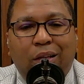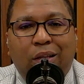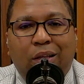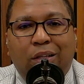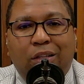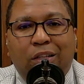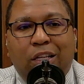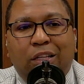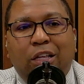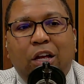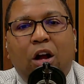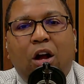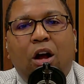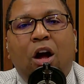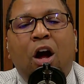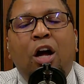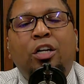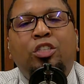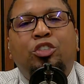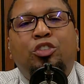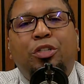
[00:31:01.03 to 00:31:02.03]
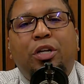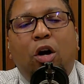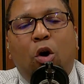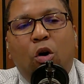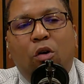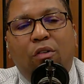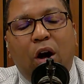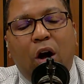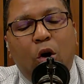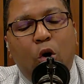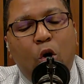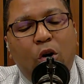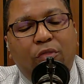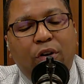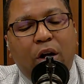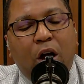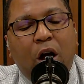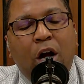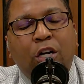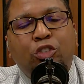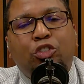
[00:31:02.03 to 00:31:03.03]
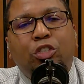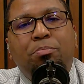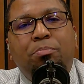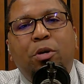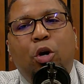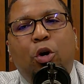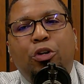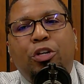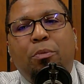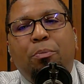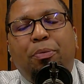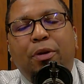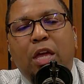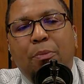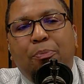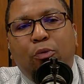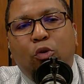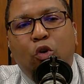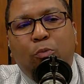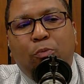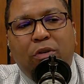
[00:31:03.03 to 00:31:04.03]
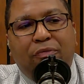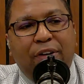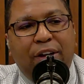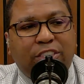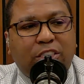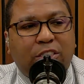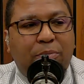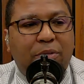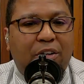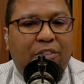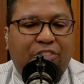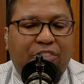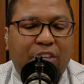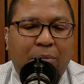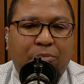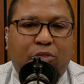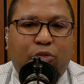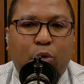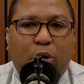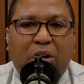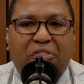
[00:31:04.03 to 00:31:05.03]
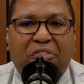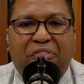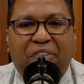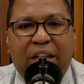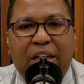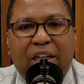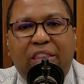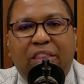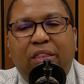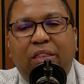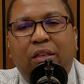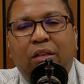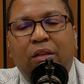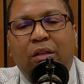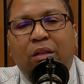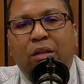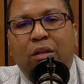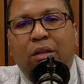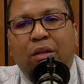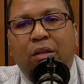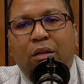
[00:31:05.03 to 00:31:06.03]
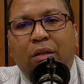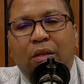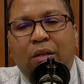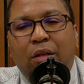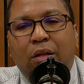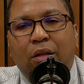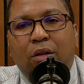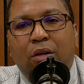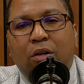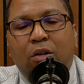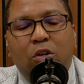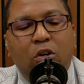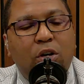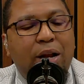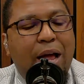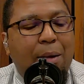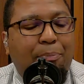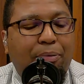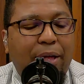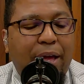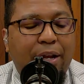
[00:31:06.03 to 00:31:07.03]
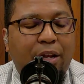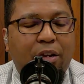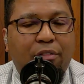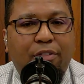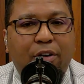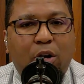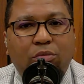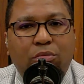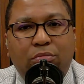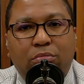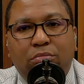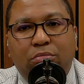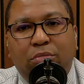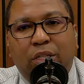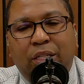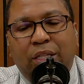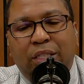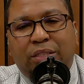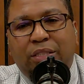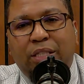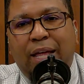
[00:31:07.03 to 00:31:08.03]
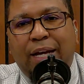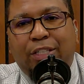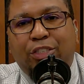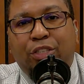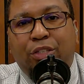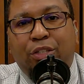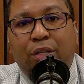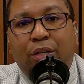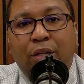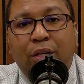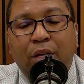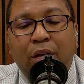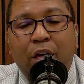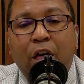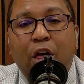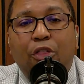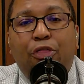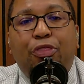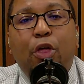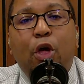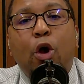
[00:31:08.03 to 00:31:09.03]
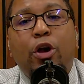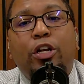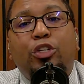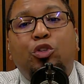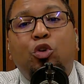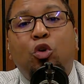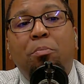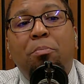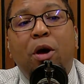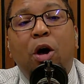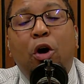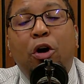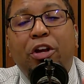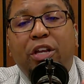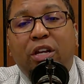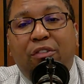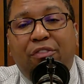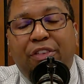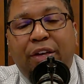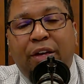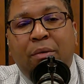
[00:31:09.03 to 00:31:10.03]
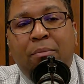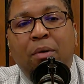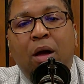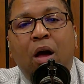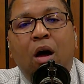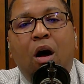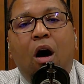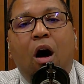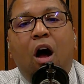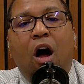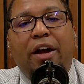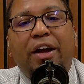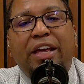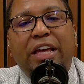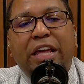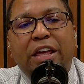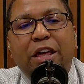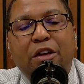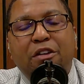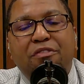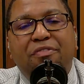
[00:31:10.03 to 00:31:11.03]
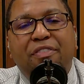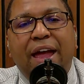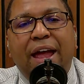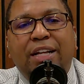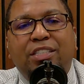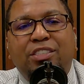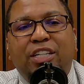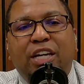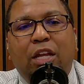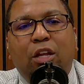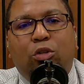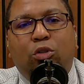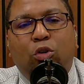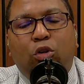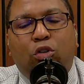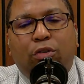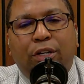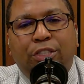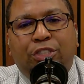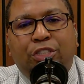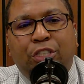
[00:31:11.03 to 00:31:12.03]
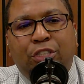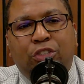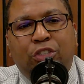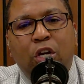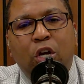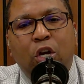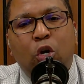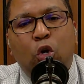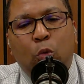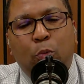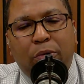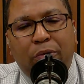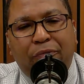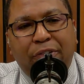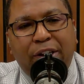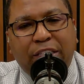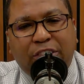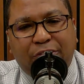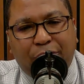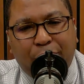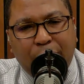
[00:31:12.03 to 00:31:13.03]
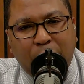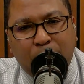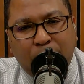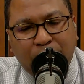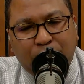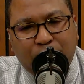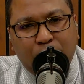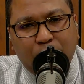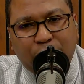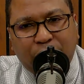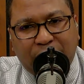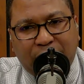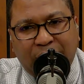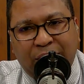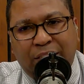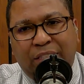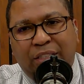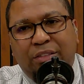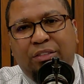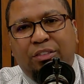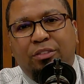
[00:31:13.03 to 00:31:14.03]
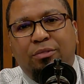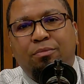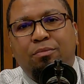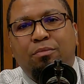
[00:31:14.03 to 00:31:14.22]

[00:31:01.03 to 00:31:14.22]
that there are 100, uh, over 100 million people who profess to be of some sort of faith who are not planning to vote in this election. 32 million of them are evangelical Christians who profess frequent church attendance